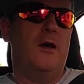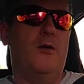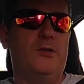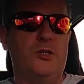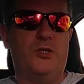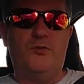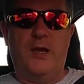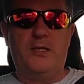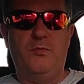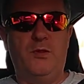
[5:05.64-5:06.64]
got
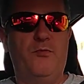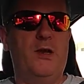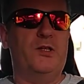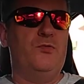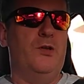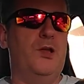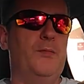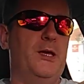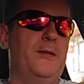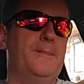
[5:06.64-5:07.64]
distracted with the restaurant a
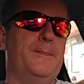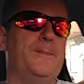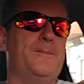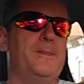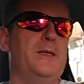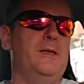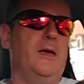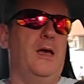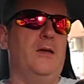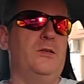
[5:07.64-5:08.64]
bit,
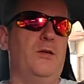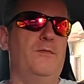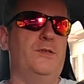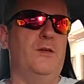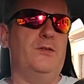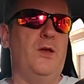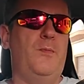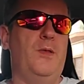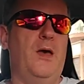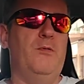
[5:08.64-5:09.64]
because obviously I was
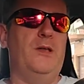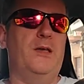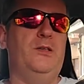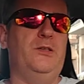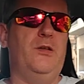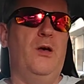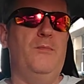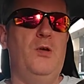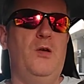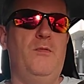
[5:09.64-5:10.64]
hoping that would actually start
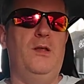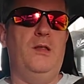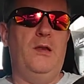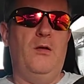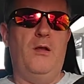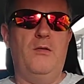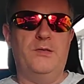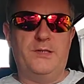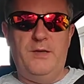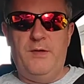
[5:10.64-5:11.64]
moving. In all
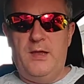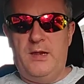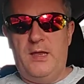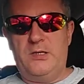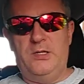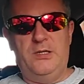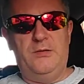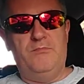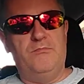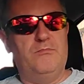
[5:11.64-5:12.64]
honesty, it had
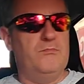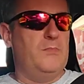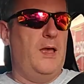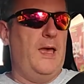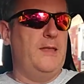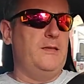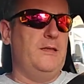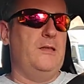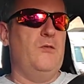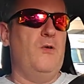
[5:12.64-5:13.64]
actually
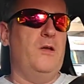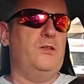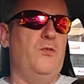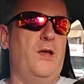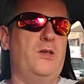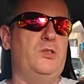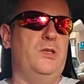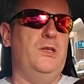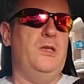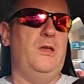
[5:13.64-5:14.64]
headed in the right
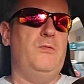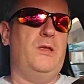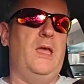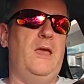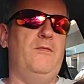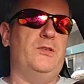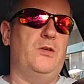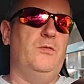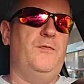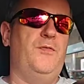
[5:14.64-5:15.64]
direction. It gave us a
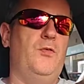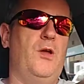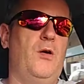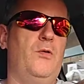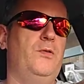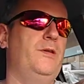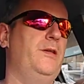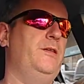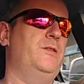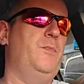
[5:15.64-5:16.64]
good foothold
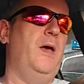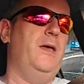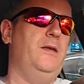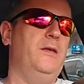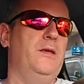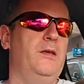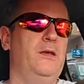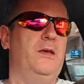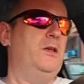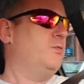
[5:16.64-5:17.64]
in Spain,
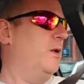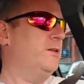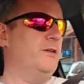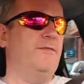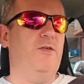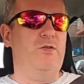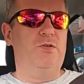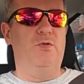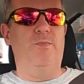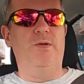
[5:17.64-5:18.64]
as well as a
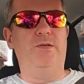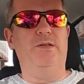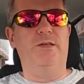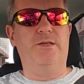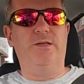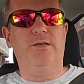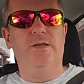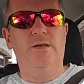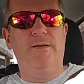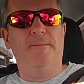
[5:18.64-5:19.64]
functional business.
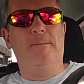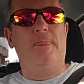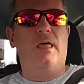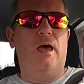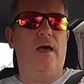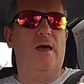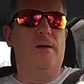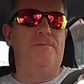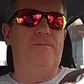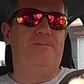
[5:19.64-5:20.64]

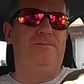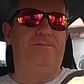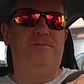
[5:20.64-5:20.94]
And